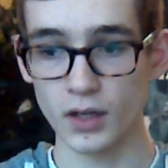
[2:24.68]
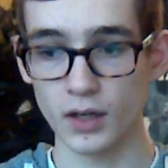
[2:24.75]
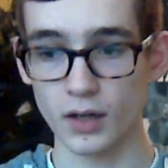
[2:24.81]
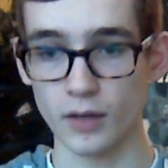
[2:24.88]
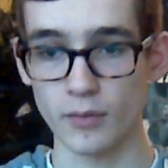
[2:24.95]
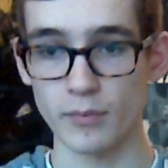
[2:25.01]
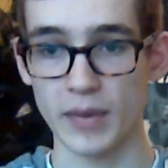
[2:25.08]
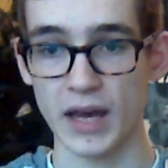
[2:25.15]

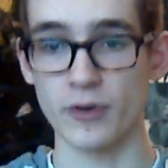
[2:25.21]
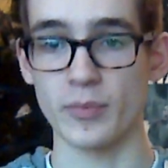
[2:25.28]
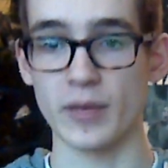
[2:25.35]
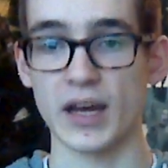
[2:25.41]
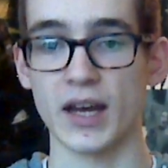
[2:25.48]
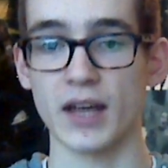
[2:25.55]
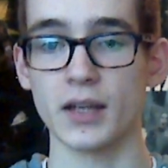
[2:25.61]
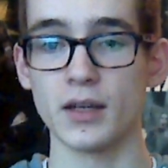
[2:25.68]
battery
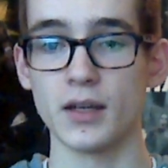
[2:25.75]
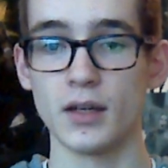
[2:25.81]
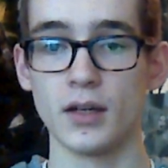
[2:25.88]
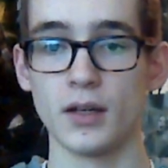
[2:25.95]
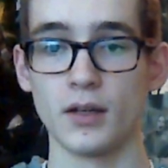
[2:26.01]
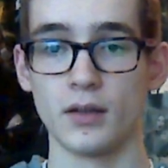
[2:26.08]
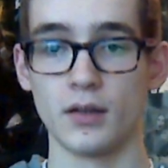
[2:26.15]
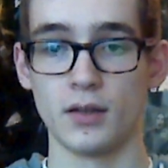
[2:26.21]
pack
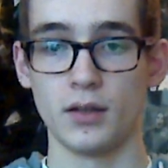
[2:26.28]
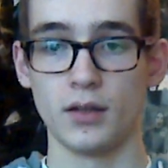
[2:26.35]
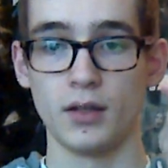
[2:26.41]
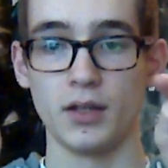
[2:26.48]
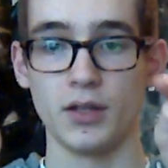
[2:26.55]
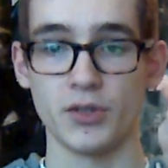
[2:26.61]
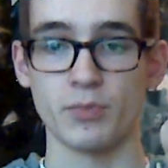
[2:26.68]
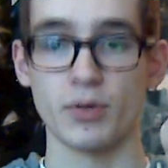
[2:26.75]

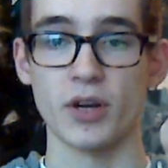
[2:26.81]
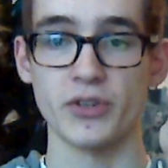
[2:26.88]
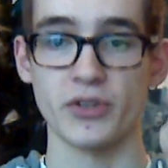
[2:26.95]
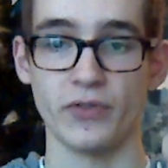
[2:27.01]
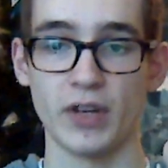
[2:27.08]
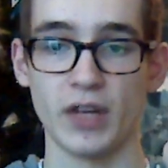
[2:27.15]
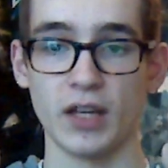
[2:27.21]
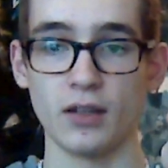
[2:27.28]
is
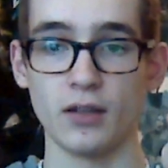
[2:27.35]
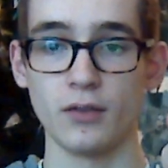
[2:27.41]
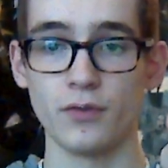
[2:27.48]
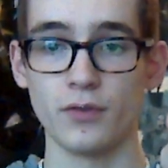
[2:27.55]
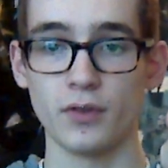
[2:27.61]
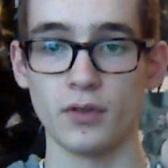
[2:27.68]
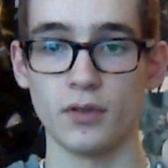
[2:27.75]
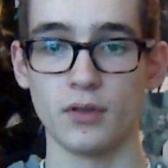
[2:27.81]
positive and
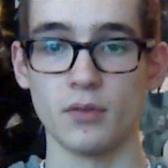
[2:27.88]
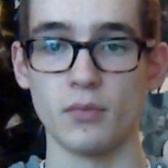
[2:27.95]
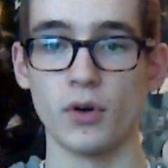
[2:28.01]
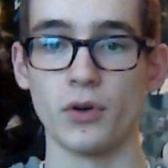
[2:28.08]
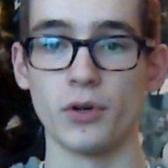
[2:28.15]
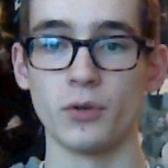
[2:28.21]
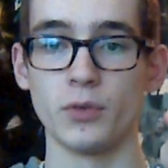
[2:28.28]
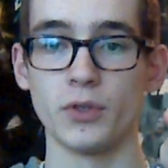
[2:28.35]
negative, the
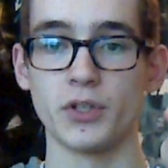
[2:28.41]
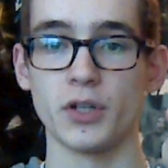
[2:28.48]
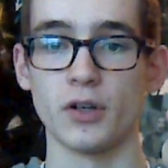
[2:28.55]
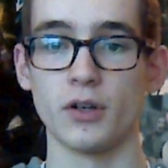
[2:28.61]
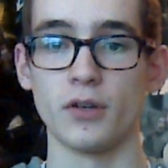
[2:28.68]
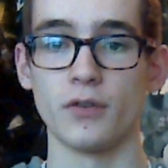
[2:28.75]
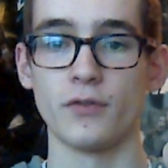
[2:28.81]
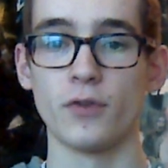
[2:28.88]
motor would
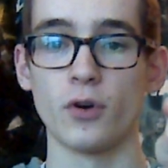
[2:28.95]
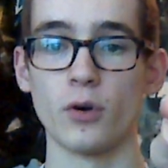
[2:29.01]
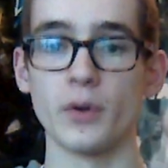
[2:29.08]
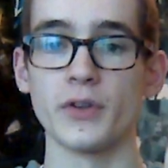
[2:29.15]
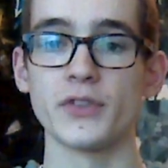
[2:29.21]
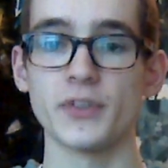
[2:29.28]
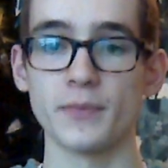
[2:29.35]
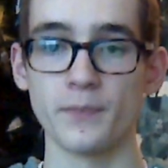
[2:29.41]
turn
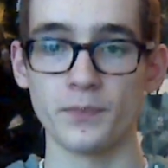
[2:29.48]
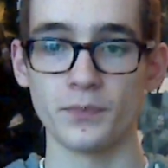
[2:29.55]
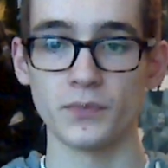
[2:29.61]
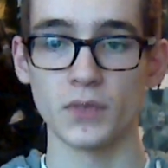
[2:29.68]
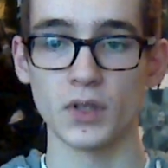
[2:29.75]
forwards.